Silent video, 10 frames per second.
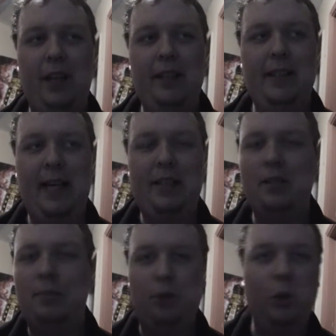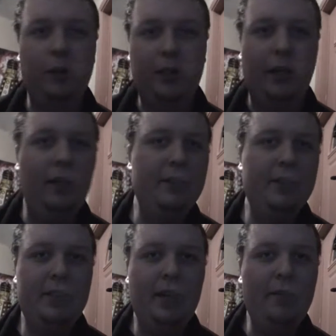like, NASA
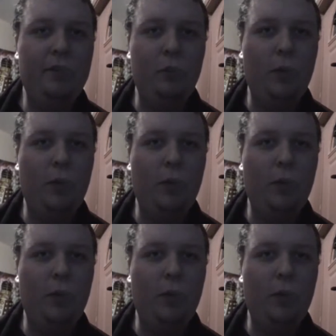protocol and stuff,